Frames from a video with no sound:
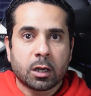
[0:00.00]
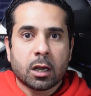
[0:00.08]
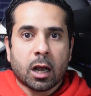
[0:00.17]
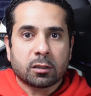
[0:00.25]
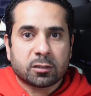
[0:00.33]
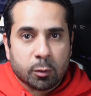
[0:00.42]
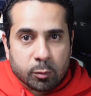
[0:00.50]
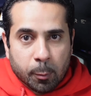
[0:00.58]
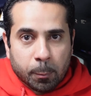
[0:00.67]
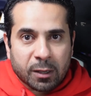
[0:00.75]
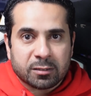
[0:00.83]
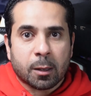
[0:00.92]
and some of the
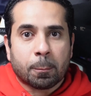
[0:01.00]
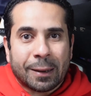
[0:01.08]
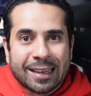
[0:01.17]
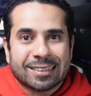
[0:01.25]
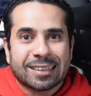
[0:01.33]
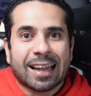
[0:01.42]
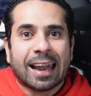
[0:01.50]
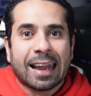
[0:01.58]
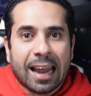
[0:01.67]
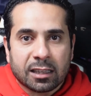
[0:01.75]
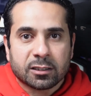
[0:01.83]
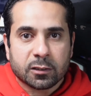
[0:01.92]
players that played in the
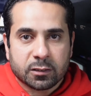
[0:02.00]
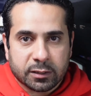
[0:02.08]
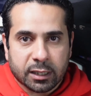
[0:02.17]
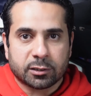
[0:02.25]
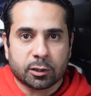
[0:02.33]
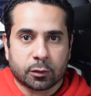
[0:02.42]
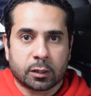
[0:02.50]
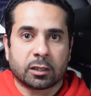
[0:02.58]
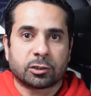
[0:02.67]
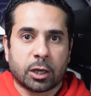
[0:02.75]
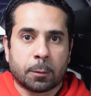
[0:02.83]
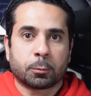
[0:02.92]
latter stages of the
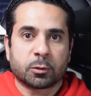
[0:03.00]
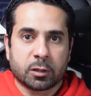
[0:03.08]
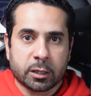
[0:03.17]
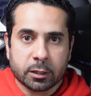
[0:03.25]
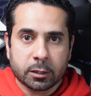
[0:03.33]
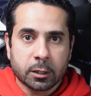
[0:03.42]
Champions League.